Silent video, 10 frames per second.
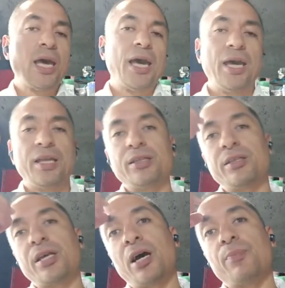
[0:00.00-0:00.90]

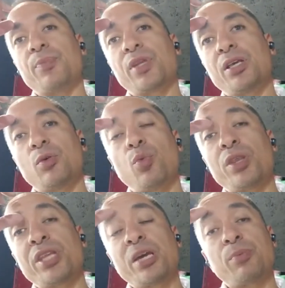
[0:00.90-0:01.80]
And
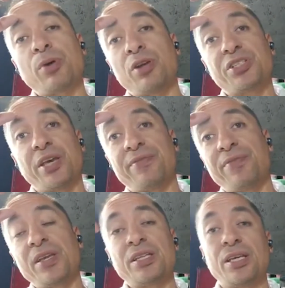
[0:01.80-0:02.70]
when they approach their
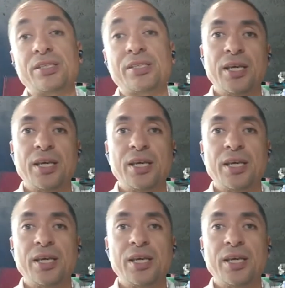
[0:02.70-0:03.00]
fitness,